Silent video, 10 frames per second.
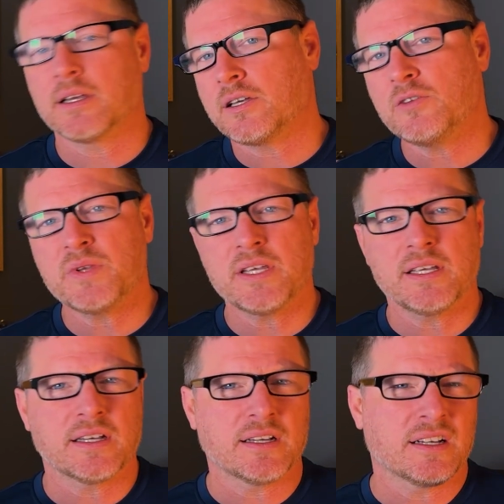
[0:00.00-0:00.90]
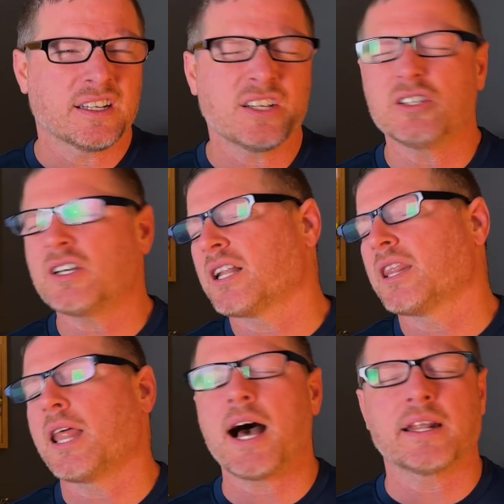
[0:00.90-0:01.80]
could look a
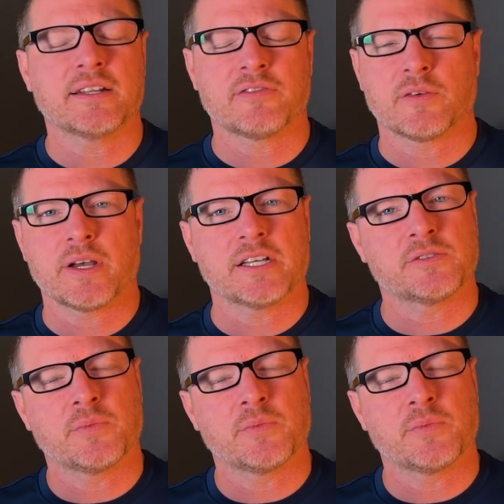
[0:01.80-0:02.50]
lot of different ways,